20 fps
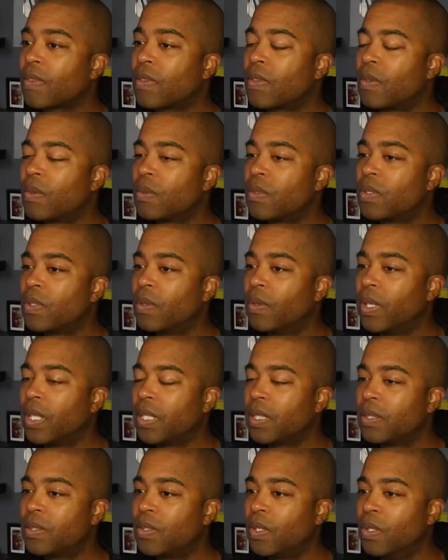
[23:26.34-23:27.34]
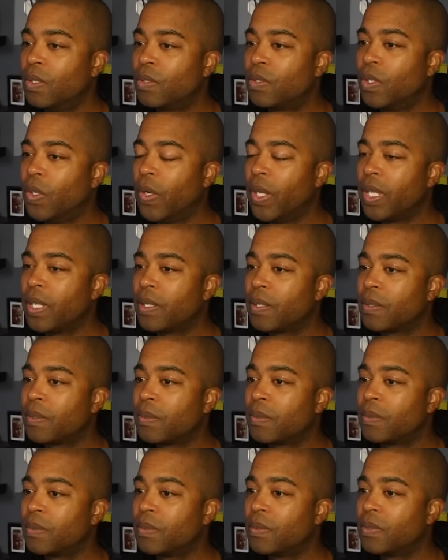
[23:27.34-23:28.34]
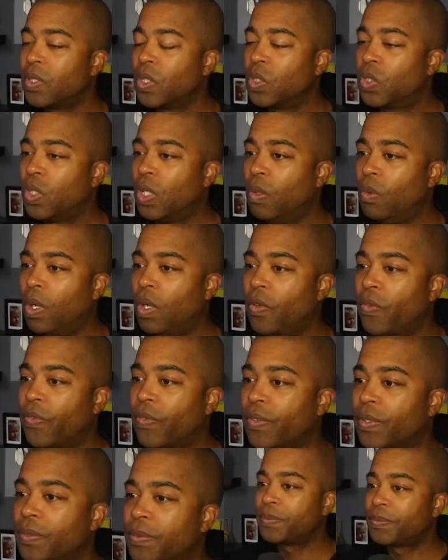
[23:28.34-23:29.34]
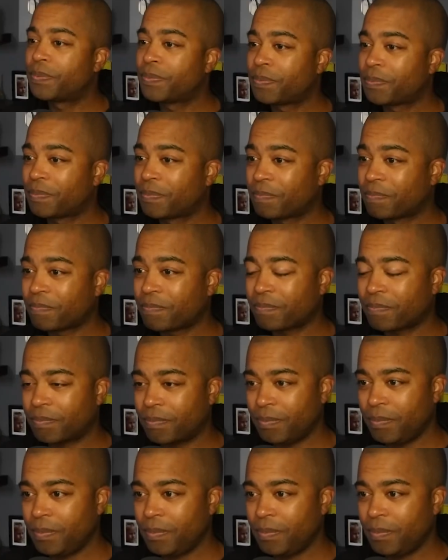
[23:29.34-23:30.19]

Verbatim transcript: Don't do it. Don't do it. Don't do it, Wolf. Professor.